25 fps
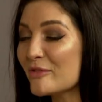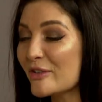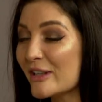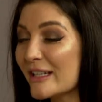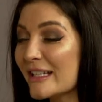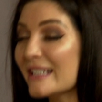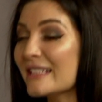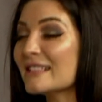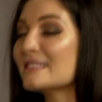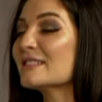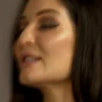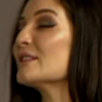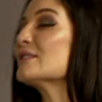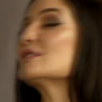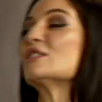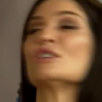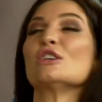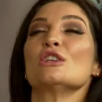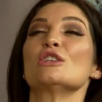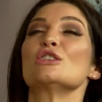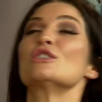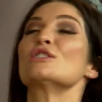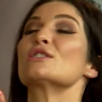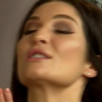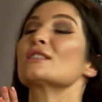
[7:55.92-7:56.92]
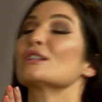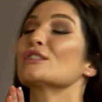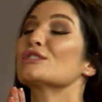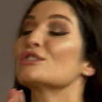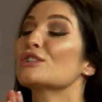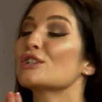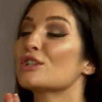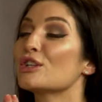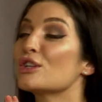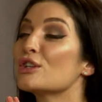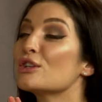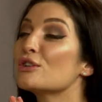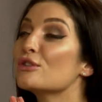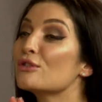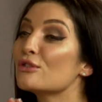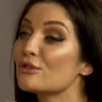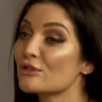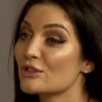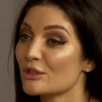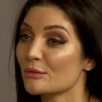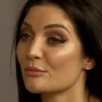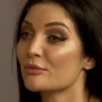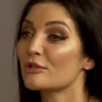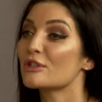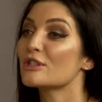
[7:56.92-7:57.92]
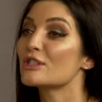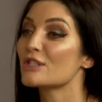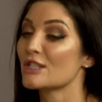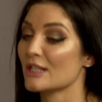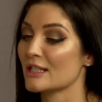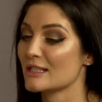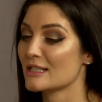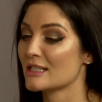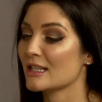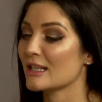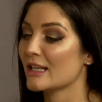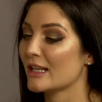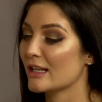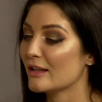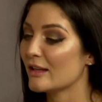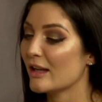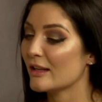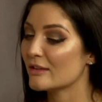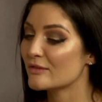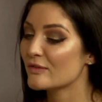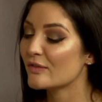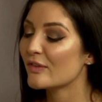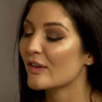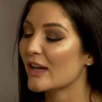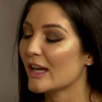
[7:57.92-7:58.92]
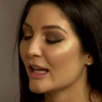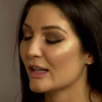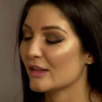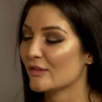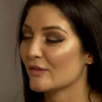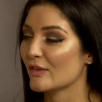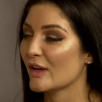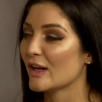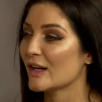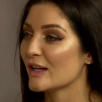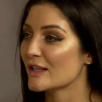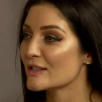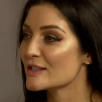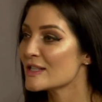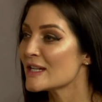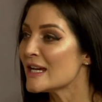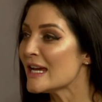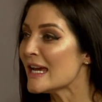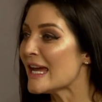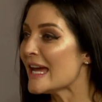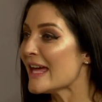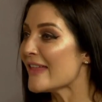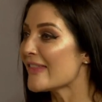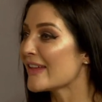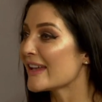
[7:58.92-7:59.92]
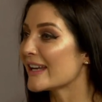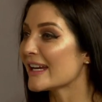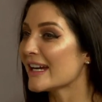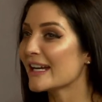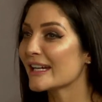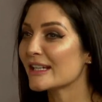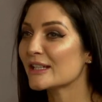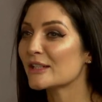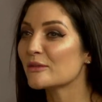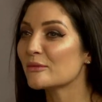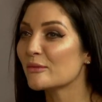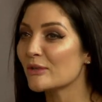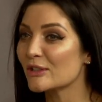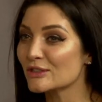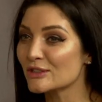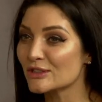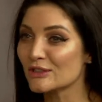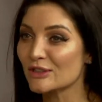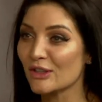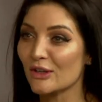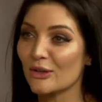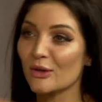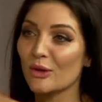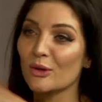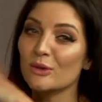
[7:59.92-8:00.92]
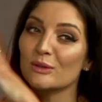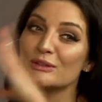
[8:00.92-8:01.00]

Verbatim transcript: I'm really such a huge appreciator and, and, fan of art that I can watch the